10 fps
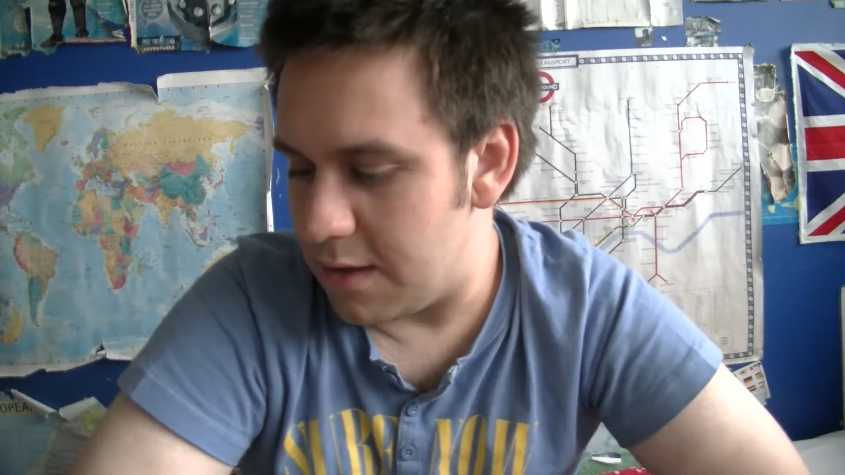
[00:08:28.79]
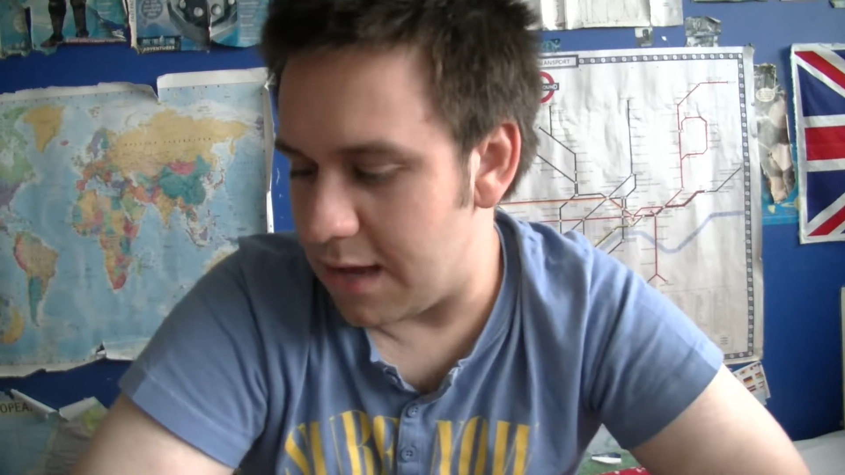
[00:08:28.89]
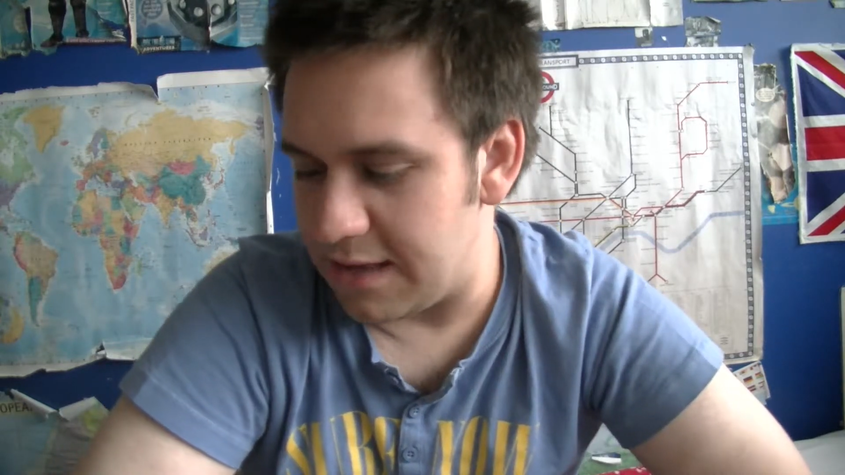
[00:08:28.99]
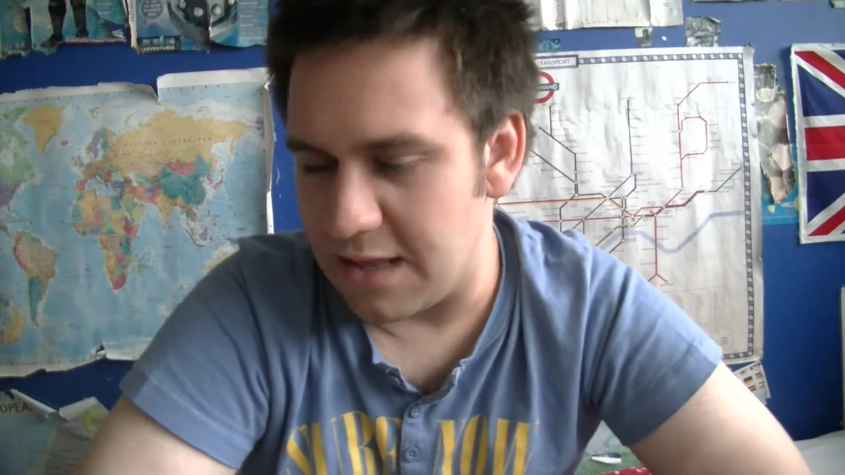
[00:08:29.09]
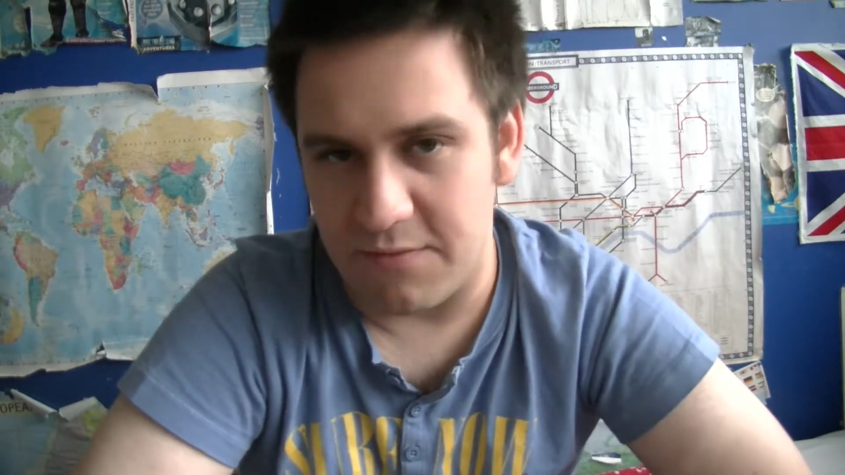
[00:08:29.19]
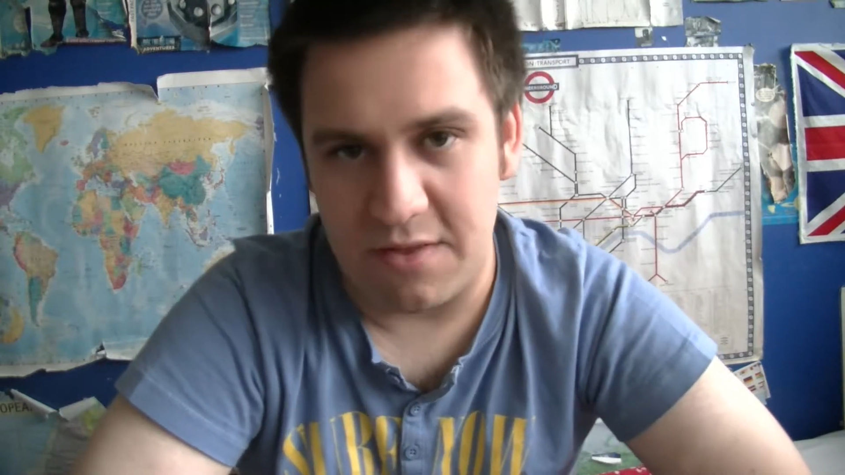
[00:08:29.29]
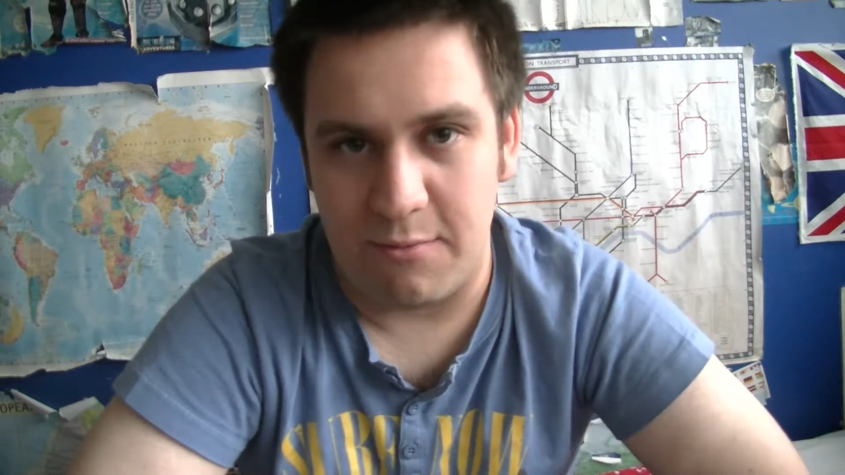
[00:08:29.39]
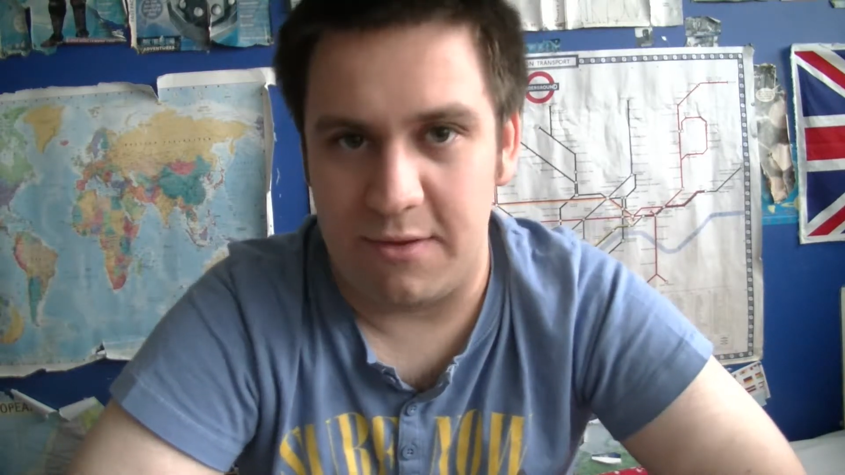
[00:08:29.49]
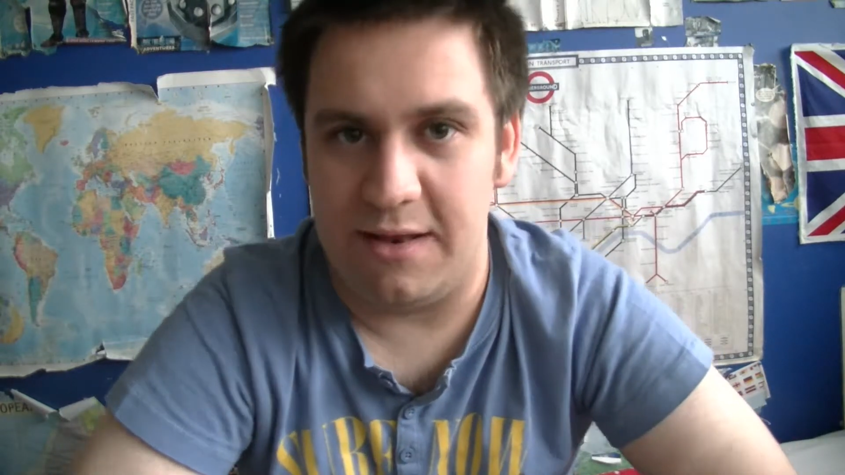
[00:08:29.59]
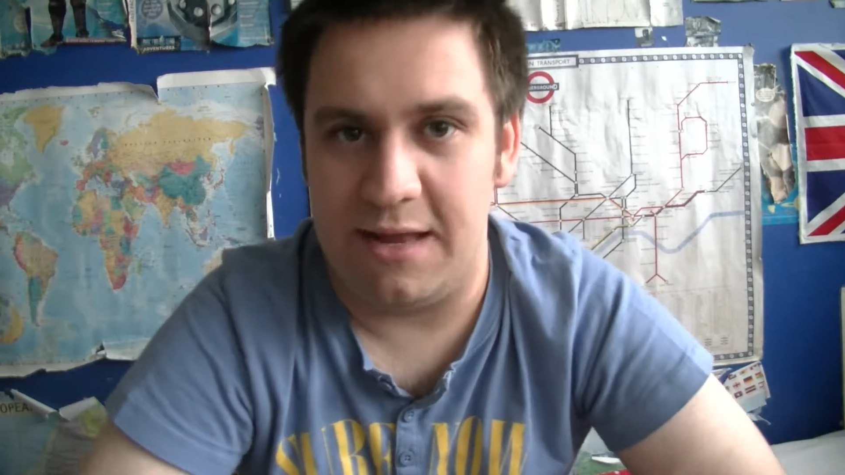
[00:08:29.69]
At the end of this
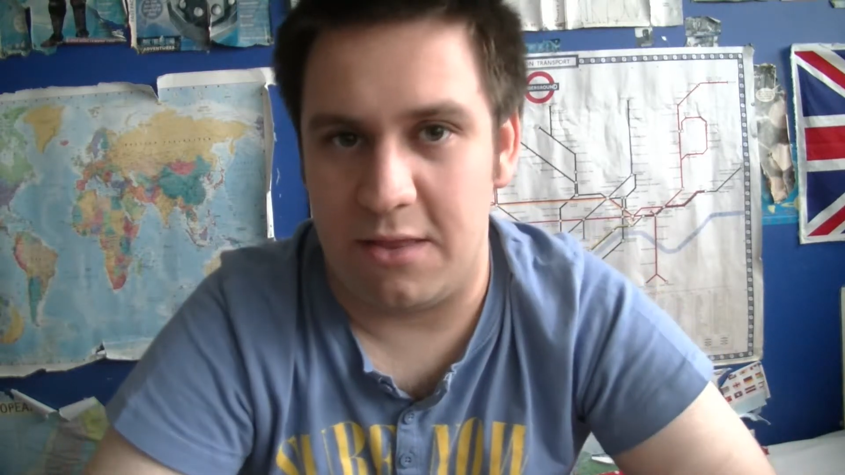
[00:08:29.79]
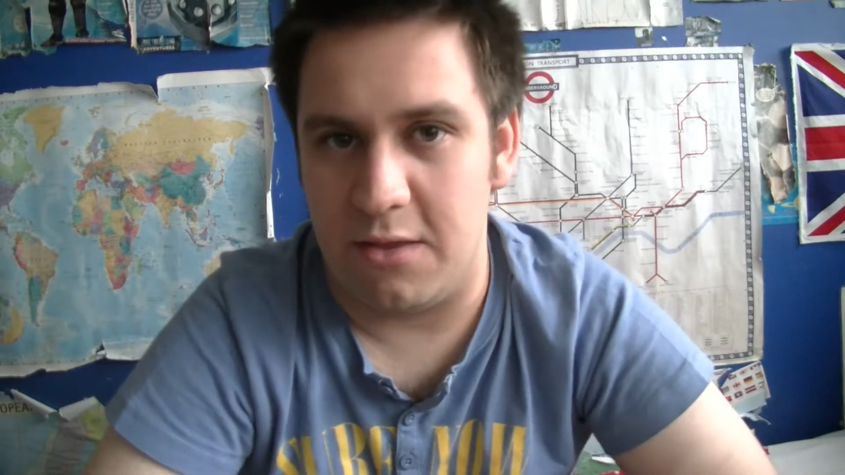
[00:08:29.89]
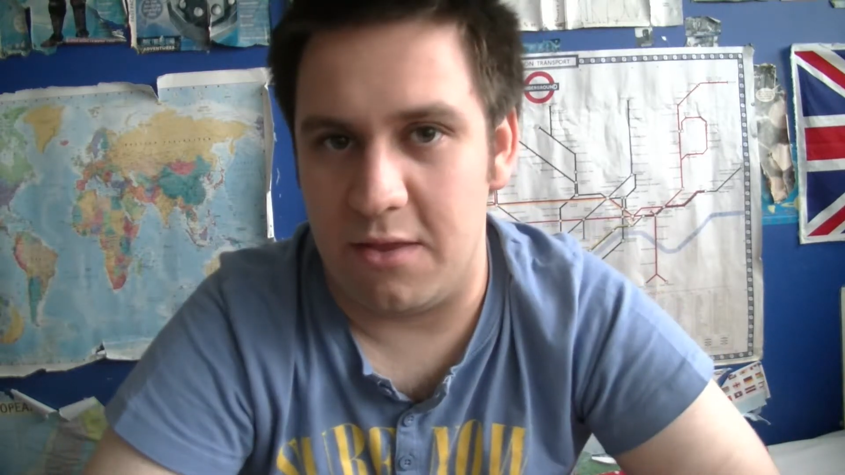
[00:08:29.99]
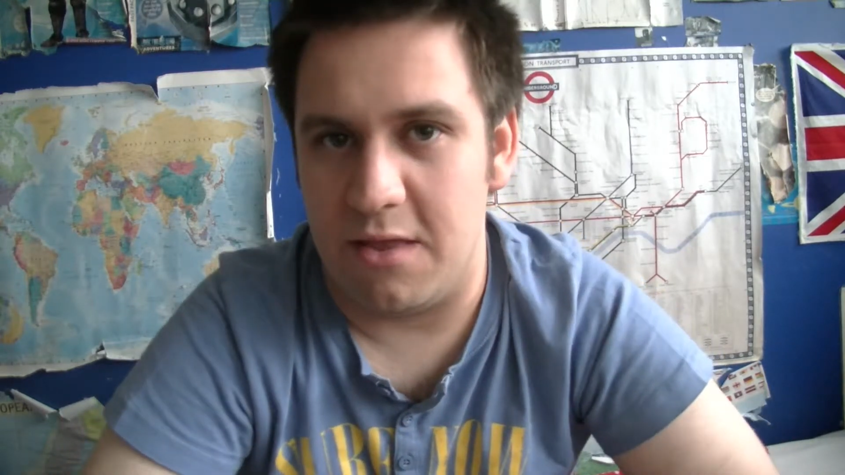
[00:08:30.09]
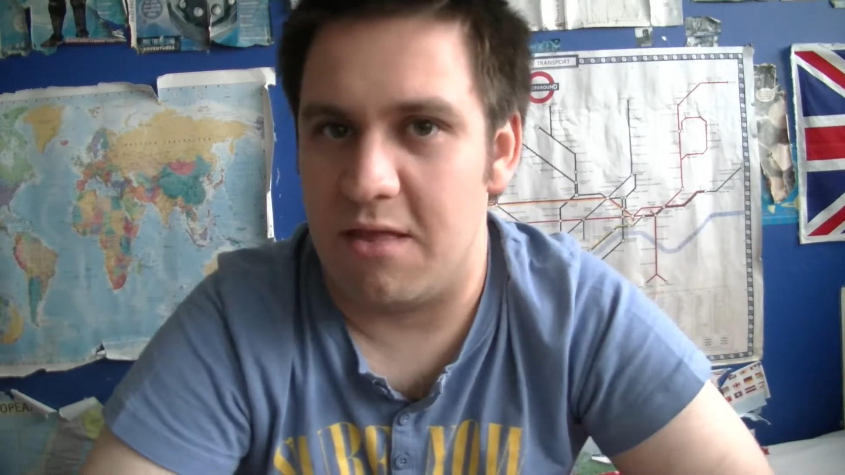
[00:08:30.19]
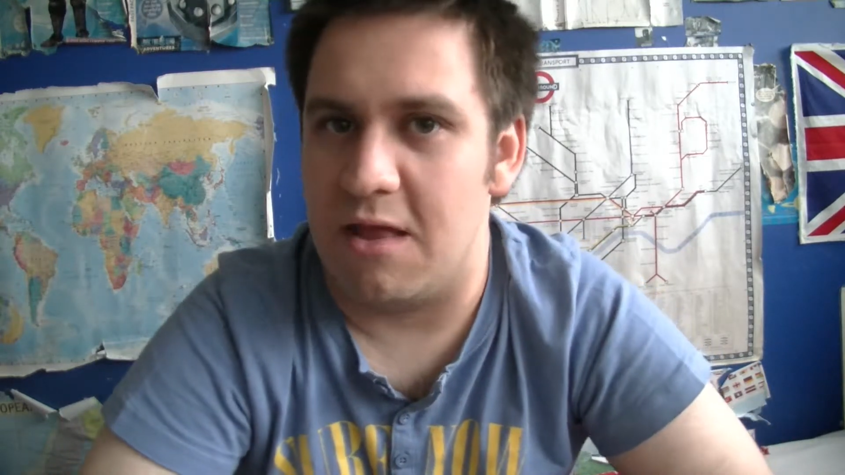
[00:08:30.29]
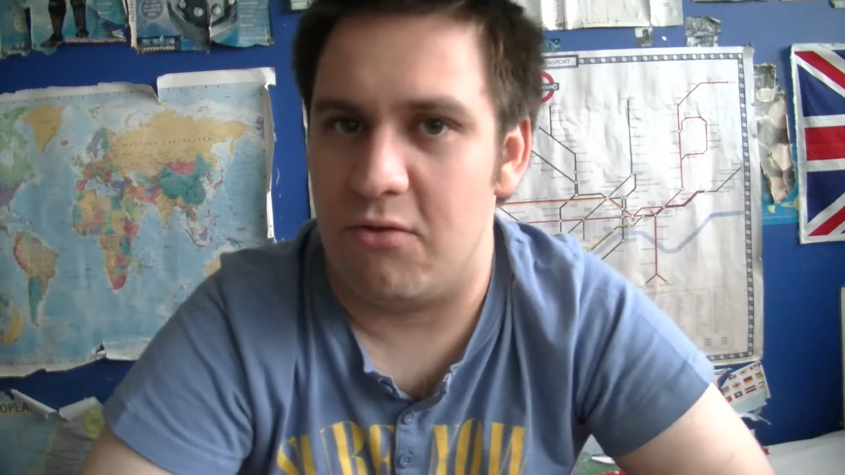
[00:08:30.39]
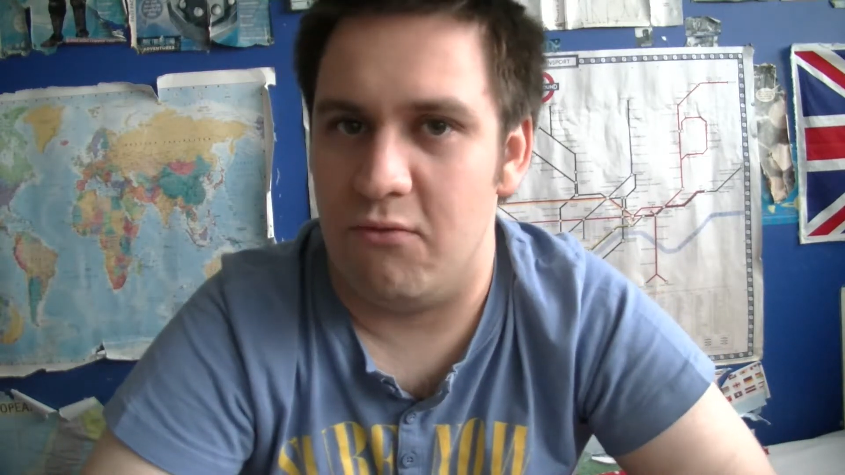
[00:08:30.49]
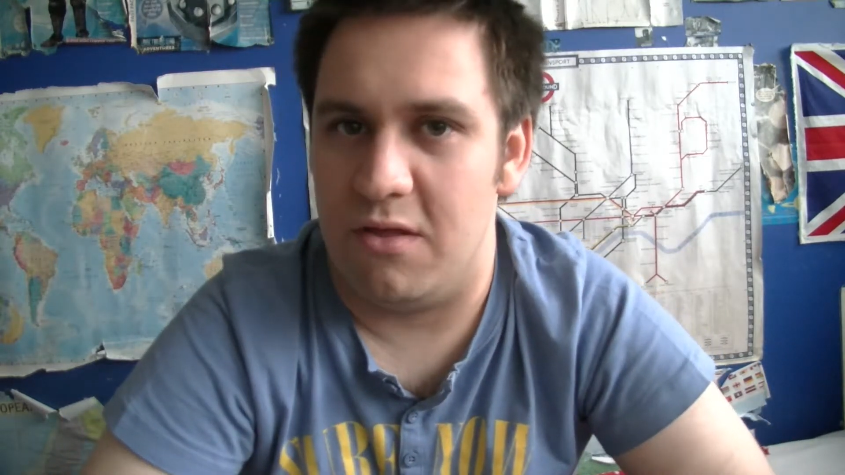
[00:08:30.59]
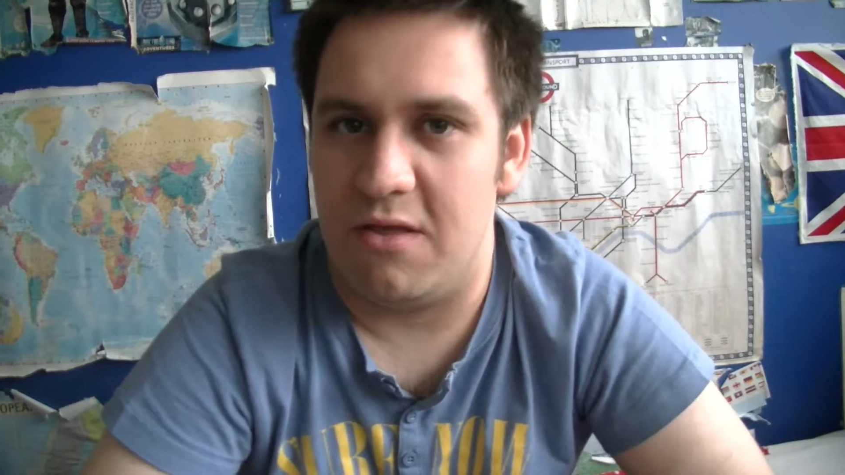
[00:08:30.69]
one, it links into the sensor, right?